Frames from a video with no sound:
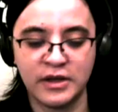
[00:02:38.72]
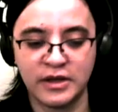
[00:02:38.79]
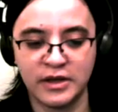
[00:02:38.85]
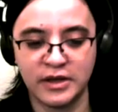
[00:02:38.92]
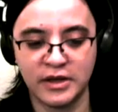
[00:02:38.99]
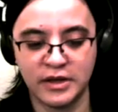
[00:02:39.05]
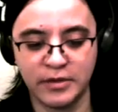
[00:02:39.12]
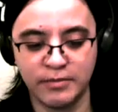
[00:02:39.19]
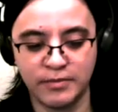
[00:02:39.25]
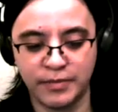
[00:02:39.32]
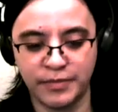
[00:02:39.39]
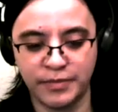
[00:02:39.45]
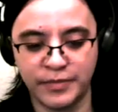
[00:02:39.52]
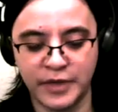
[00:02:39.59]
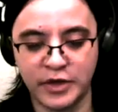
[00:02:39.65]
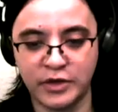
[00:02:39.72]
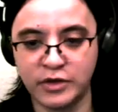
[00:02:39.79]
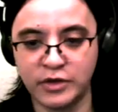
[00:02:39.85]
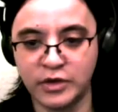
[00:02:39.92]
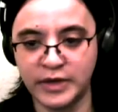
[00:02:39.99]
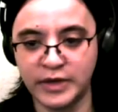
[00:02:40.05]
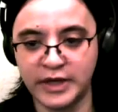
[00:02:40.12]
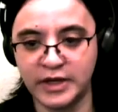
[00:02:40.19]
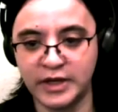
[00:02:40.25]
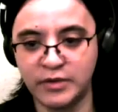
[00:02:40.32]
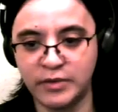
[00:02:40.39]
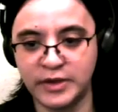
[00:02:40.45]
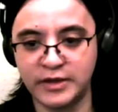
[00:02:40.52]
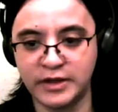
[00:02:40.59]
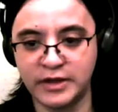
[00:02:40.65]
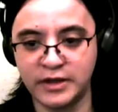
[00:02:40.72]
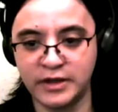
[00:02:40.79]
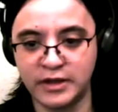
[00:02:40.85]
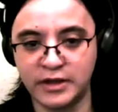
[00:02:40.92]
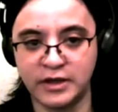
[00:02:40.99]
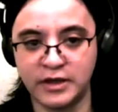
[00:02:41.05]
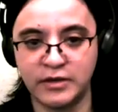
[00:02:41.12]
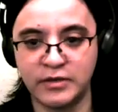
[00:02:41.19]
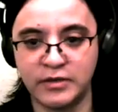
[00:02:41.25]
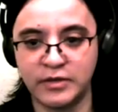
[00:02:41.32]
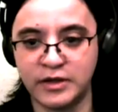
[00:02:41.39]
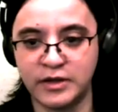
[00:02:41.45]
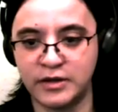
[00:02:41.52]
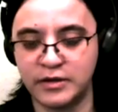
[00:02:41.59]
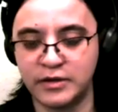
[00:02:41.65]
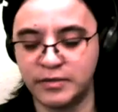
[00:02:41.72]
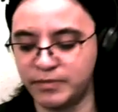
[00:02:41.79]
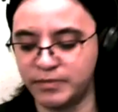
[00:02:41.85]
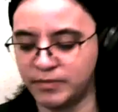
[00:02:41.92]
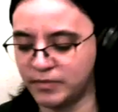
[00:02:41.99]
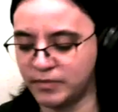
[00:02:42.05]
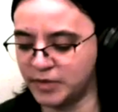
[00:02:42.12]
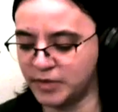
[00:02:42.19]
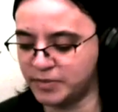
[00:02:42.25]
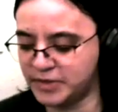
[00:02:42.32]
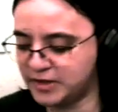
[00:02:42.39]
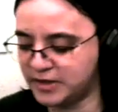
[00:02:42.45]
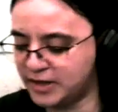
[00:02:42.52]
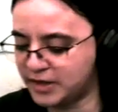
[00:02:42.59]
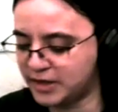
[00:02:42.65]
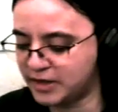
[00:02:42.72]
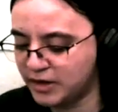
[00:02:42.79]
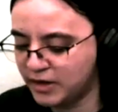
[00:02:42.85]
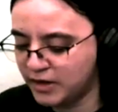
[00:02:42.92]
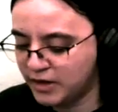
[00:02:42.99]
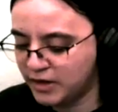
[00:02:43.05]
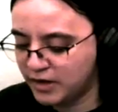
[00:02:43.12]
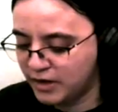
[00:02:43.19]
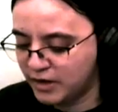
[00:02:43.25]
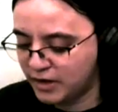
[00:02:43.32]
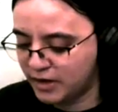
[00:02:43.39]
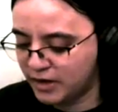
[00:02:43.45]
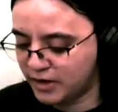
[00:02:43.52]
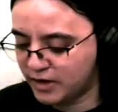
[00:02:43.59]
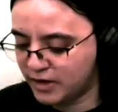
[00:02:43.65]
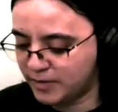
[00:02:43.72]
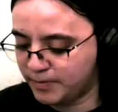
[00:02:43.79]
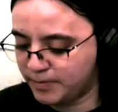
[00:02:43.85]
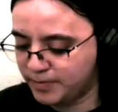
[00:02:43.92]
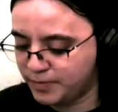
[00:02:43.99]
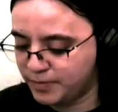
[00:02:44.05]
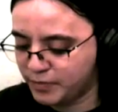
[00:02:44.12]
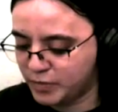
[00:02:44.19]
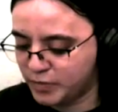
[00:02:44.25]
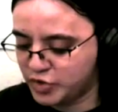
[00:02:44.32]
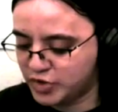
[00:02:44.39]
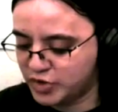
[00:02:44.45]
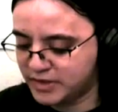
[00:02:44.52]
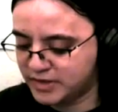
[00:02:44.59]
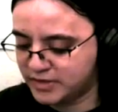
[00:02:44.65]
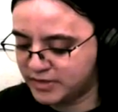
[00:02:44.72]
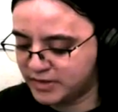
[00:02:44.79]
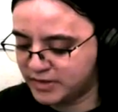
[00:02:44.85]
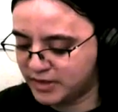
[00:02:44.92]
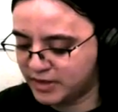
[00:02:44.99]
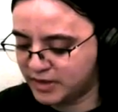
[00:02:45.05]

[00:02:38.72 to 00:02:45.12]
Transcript: I'll go ahead with the update thing, which is